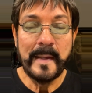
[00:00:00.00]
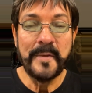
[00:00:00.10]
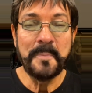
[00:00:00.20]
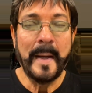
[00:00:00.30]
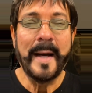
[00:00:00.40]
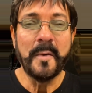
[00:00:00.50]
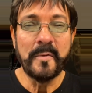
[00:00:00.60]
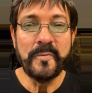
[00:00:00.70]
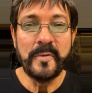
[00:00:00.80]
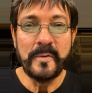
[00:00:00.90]
is
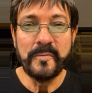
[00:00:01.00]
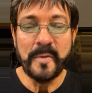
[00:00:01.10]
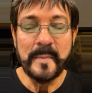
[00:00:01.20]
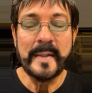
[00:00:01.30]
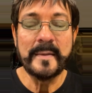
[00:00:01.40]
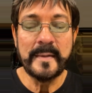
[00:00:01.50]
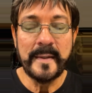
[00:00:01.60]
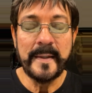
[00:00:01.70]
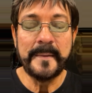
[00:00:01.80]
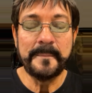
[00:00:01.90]
powerful for me
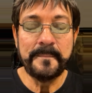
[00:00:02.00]
today.